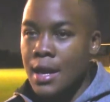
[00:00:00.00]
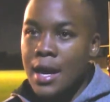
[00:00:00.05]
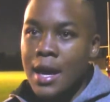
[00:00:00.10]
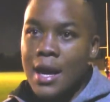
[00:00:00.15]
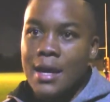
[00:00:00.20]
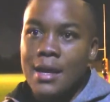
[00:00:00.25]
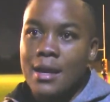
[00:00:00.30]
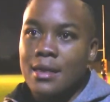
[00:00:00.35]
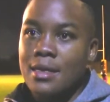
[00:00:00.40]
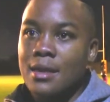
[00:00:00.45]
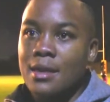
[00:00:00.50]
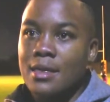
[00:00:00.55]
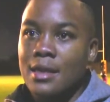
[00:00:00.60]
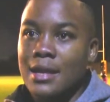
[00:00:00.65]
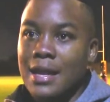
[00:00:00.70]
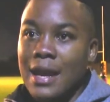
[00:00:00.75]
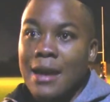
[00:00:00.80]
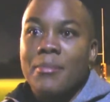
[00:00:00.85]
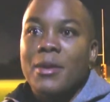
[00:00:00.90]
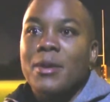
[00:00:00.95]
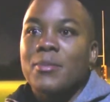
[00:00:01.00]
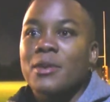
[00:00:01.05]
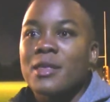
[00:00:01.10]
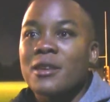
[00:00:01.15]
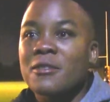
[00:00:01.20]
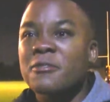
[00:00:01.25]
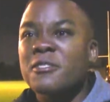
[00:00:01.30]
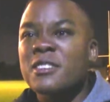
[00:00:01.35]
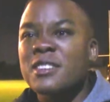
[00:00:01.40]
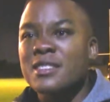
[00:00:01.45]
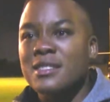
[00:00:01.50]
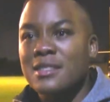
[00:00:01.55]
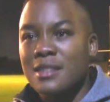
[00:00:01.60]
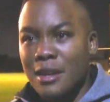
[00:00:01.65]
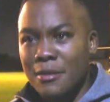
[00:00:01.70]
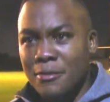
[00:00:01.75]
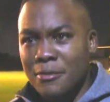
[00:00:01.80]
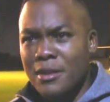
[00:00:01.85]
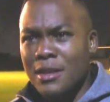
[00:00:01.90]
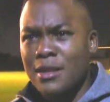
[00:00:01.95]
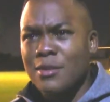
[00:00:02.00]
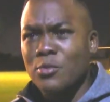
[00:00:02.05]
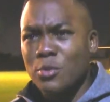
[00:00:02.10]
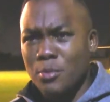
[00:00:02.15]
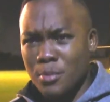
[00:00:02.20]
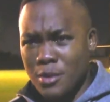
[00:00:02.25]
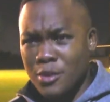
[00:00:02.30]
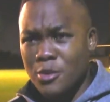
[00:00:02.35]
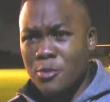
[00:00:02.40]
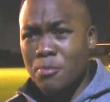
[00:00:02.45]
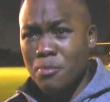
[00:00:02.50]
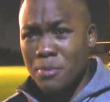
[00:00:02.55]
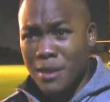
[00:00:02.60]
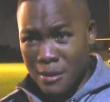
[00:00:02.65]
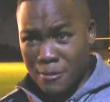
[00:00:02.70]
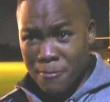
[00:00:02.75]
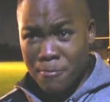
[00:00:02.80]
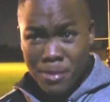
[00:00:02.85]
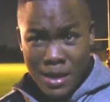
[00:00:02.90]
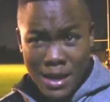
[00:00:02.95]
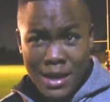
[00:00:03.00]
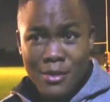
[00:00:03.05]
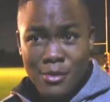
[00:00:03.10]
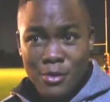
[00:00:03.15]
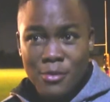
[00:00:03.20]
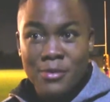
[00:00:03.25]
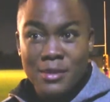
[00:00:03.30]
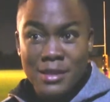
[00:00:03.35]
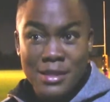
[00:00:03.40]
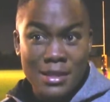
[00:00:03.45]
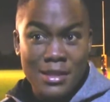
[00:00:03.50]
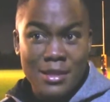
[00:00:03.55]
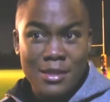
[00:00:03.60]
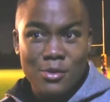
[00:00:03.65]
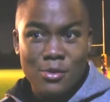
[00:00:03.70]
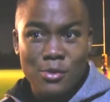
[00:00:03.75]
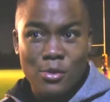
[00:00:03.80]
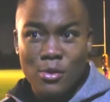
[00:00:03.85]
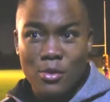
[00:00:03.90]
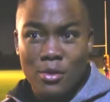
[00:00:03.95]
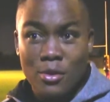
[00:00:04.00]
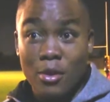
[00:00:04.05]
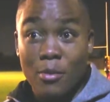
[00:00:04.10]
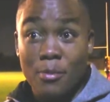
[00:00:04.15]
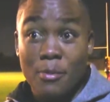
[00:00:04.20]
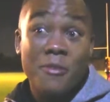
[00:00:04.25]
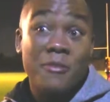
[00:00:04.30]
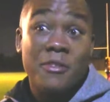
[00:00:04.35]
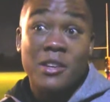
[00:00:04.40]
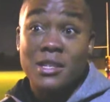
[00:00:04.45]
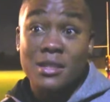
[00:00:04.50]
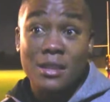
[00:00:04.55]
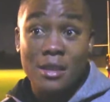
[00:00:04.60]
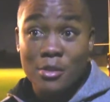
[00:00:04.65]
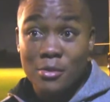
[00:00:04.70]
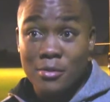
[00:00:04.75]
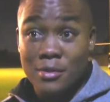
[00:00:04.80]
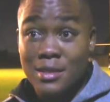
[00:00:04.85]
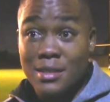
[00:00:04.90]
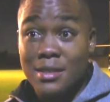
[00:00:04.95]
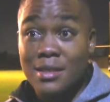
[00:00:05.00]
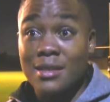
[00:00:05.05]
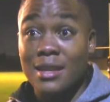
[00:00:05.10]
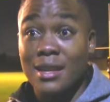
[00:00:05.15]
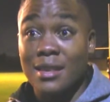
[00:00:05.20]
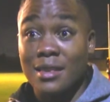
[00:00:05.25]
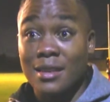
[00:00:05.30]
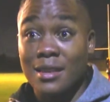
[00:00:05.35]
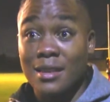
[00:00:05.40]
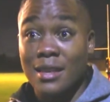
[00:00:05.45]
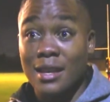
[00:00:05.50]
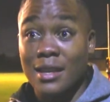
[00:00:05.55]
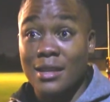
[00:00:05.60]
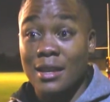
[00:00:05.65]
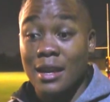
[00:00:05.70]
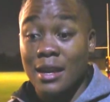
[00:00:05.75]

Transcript: And I think that I may be the first African woman to have played overseas or professionally overseas. I think that